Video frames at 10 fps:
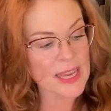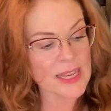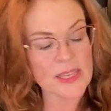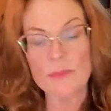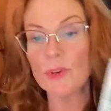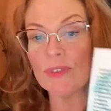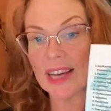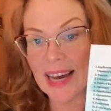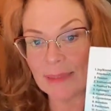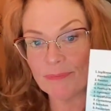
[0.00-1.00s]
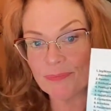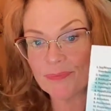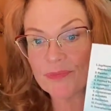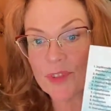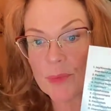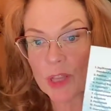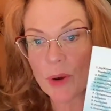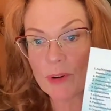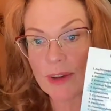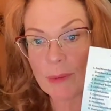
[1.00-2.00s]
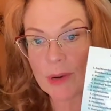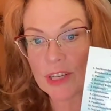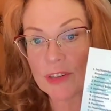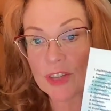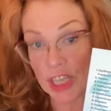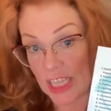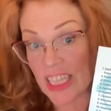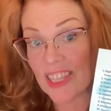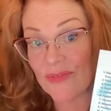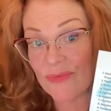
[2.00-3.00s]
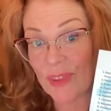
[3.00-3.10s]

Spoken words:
is moving up from the lower vibrations,